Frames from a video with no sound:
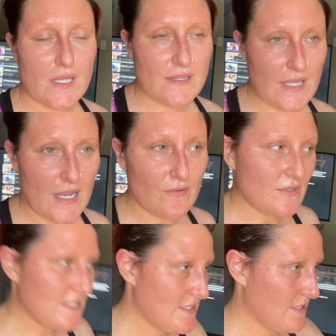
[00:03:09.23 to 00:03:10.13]
That
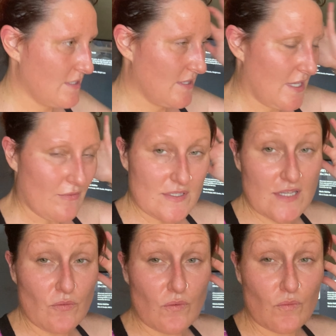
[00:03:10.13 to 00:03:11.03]
was
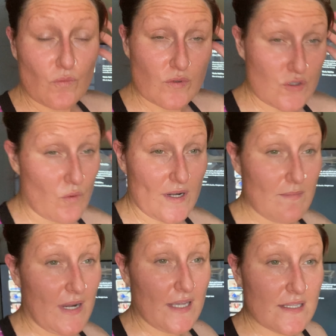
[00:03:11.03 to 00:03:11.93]
a 20
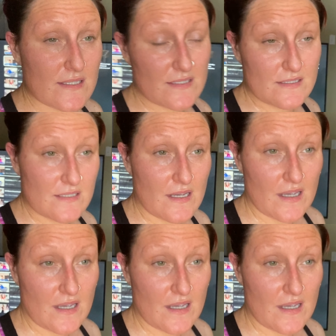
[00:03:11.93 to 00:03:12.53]
minutes.